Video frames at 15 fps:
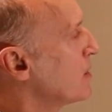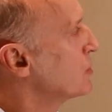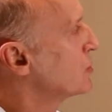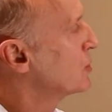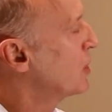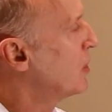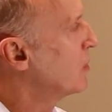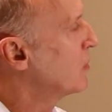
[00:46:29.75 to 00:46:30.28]

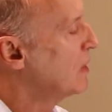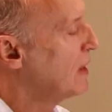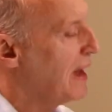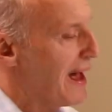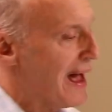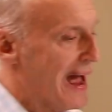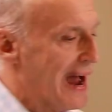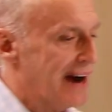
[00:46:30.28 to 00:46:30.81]
So
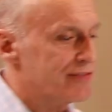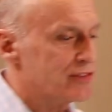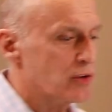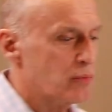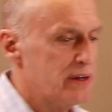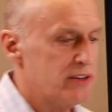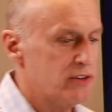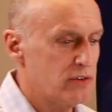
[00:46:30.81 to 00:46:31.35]
after
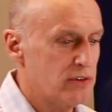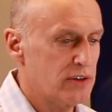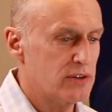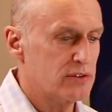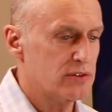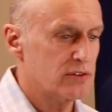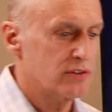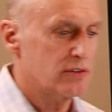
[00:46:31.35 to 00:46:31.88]
we do
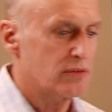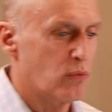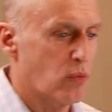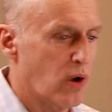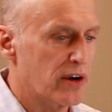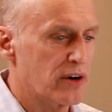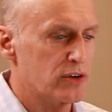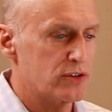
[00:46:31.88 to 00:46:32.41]
this
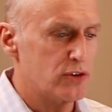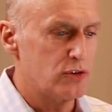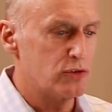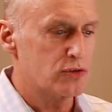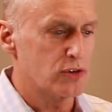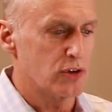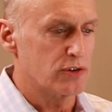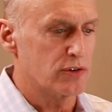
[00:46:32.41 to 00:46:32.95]
1 or 2
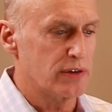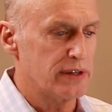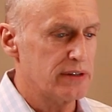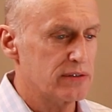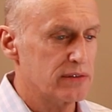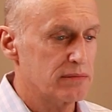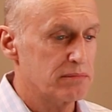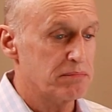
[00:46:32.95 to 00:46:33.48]

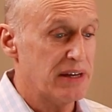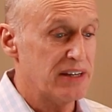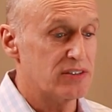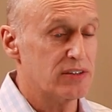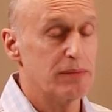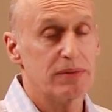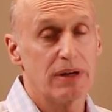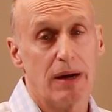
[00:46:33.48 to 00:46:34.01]
surgeries, and
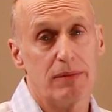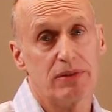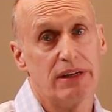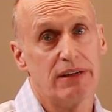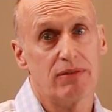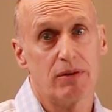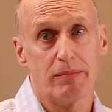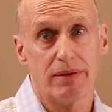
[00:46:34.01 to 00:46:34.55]
sometimes
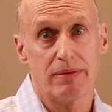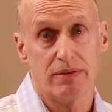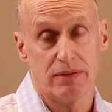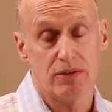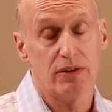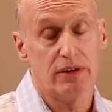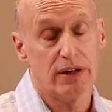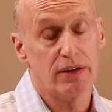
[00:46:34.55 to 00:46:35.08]

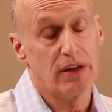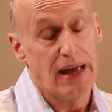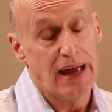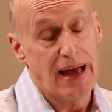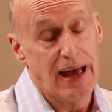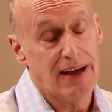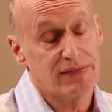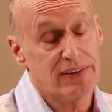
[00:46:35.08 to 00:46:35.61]
you
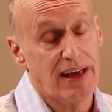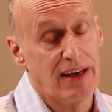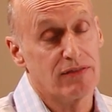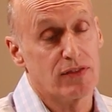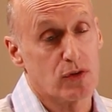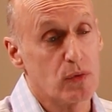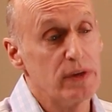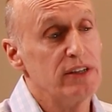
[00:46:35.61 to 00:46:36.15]
have to
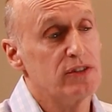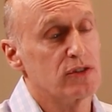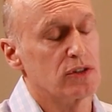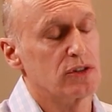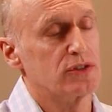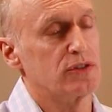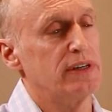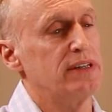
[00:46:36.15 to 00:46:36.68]
have 3
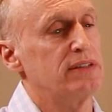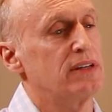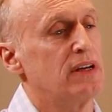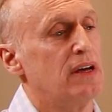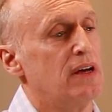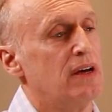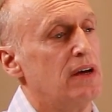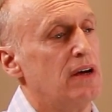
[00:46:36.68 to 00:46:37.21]
surgeries
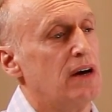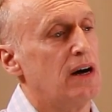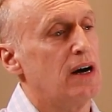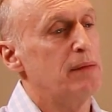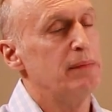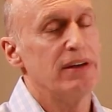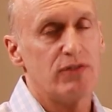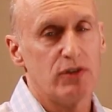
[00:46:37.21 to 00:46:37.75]

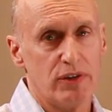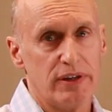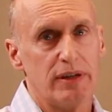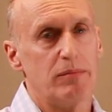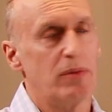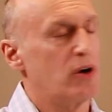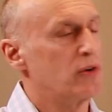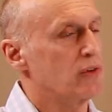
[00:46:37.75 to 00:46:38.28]
if you
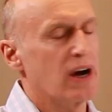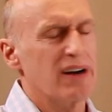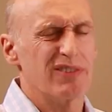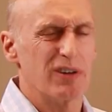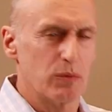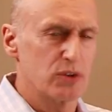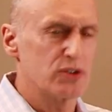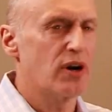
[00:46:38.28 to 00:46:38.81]
need bone
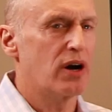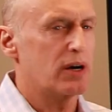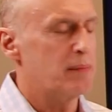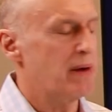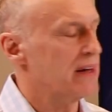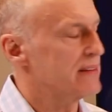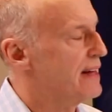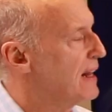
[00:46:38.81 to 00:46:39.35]
grafting. We'll talk
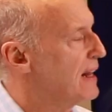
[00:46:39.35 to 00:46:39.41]
about